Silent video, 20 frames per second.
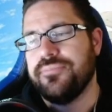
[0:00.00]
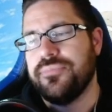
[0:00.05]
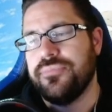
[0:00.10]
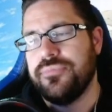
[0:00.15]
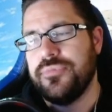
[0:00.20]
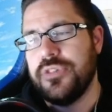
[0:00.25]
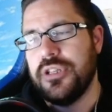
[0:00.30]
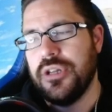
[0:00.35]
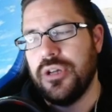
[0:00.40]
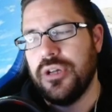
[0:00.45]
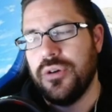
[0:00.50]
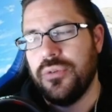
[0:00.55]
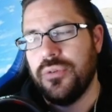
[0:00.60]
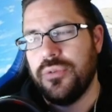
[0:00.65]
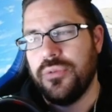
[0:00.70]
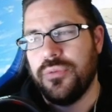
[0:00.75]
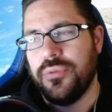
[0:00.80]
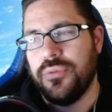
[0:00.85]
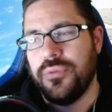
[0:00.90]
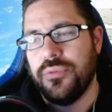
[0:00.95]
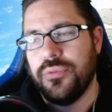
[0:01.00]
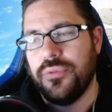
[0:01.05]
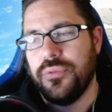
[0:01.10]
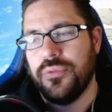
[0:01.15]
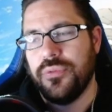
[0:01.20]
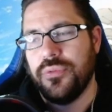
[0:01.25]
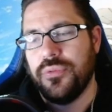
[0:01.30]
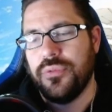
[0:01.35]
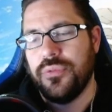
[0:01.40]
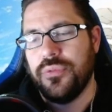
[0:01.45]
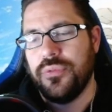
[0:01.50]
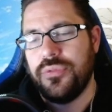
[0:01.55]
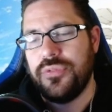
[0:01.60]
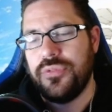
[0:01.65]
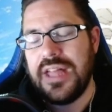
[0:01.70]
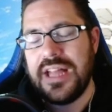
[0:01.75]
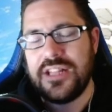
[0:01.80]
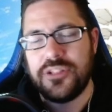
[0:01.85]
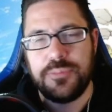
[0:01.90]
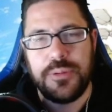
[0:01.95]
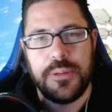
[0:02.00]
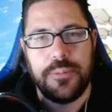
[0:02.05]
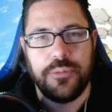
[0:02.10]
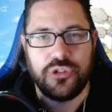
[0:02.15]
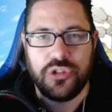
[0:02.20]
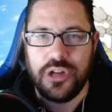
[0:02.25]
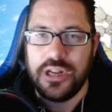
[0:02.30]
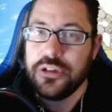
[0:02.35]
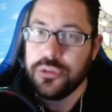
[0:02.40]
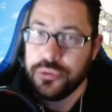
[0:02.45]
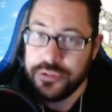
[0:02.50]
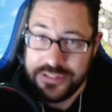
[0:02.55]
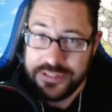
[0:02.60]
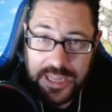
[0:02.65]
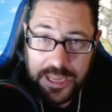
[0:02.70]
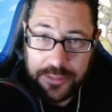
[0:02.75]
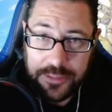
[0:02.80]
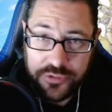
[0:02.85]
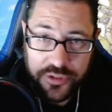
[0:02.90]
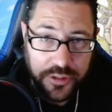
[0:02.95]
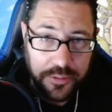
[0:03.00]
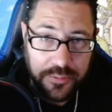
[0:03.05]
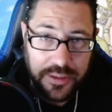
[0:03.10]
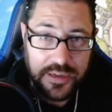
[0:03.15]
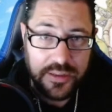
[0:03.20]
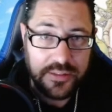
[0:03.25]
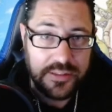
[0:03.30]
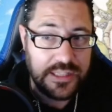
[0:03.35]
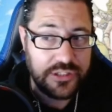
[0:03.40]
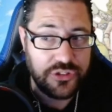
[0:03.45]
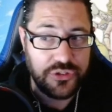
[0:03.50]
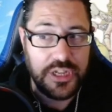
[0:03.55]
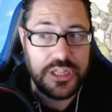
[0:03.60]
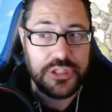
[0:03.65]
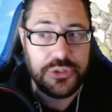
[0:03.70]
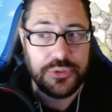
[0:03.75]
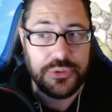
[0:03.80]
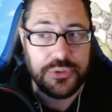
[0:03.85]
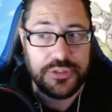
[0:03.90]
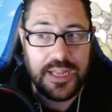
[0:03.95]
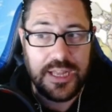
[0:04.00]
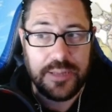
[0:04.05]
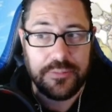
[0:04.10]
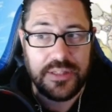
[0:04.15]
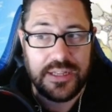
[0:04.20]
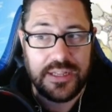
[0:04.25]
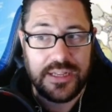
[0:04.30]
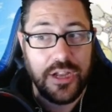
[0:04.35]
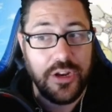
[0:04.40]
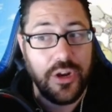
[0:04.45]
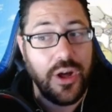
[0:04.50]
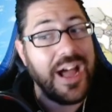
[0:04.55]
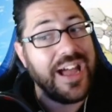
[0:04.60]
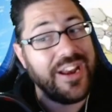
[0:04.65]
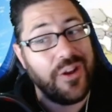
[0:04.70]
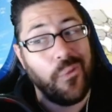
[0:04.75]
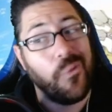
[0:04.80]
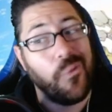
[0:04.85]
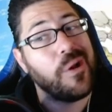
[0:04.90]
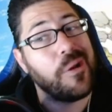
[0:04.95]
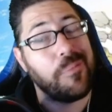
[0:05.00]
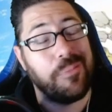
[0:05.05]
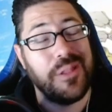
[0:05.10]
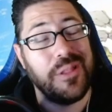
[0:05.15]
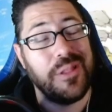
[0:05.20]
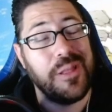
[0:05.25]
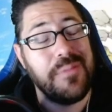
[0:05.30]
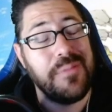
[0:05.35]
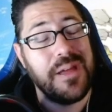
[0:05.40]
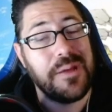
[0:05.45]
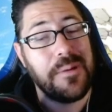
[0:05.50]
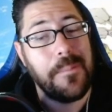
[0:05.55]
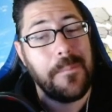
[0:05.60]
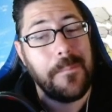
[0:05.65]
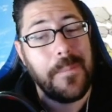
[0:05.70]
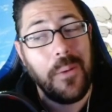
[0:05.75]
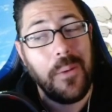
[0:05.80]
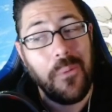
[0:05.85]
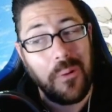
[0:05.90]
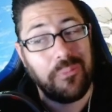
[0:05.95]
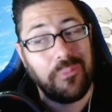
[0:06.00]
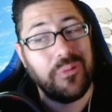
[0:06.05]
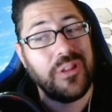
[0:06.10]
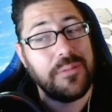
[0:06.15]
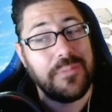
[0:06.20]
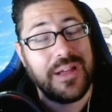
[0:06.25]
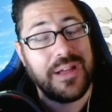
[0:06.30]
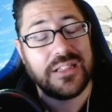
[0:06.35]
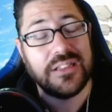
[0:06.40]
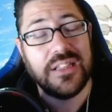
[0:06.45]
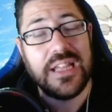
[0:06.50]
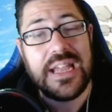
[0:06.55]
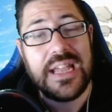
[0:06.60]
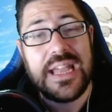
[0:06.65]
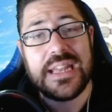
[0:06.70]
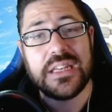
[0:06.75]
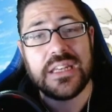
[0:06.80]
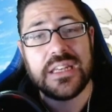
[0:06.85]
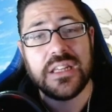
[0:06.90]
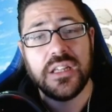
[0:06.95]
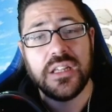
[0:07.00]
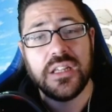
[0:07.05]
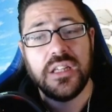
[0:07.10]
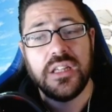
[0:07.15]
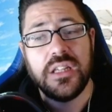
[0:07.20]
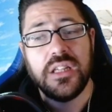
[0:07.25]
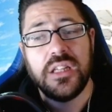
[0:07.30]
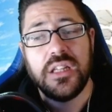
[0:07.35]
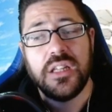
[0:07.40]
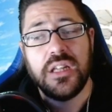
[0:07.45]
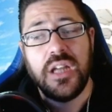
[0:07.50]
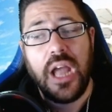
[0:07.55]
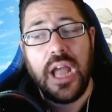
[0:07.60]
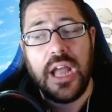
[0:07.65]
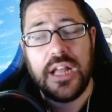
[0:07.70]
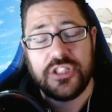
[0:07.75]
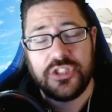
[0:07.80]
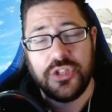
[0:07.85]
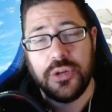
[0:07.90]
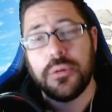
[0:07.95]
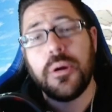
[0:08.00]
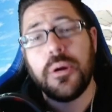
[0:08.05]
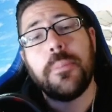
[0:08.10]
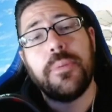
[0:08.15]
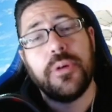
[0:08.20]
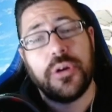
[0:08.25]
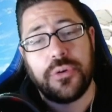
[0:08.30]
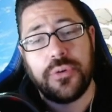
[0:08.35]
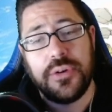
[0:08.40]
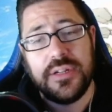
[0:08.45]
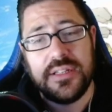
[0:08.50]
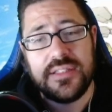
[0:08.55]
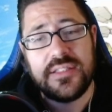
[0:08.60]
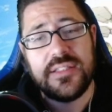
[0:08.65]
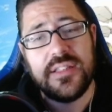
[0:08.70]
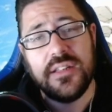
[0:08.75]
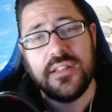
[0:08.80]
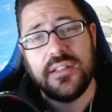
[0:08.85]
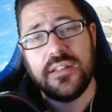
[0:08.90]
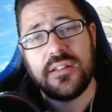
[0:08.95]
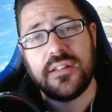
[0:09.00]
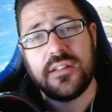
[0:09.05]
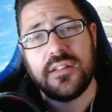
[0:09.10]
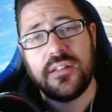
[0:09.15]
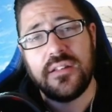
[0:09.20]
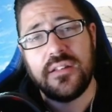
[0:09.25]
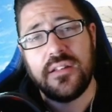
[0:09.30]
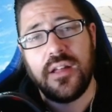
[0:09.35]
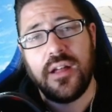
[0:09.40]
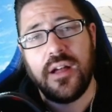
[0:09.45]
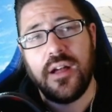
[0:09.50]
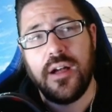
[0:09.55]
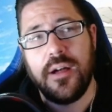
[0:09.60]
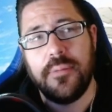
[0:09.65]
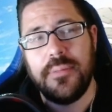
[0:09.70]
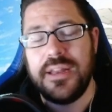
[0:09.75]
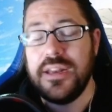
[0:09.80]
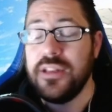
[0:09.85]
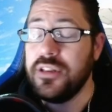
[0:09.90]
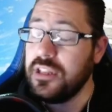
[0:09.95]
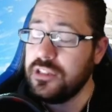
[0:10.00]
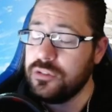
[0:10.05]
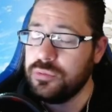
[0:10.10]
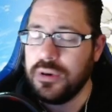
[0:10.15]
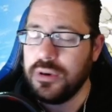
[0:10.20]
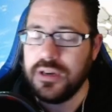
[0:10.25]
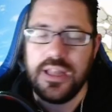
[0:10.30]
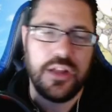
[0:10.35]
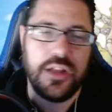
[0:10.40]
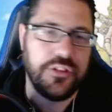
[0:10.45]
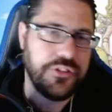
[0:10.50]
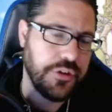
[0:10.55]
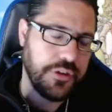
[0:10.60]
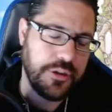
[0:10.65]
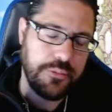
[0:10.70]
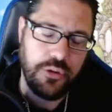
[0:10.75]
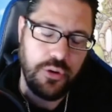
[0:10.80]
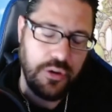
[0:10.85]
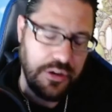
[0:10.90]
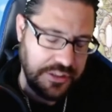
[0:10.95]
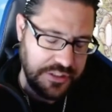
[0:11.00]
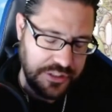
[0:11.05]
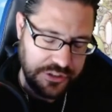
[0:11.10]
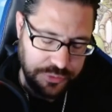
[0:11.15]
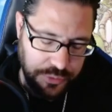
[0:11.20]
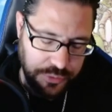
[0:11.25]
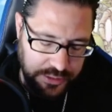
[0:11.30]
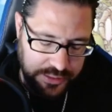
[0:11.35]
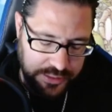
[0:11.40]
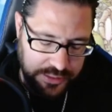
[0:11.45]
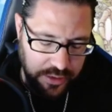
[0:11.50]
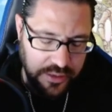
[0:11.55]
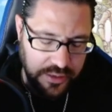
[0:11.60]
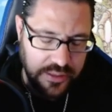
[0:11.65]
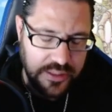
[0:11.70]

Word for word: You know, that's people trying to adapt to the meta. That's trying to adapt. Like, you know, I don't want to play meta. I want to play my clan. And so I'm going to put crits in it. Um, and it does work out. Don't get me wrong. It does work out.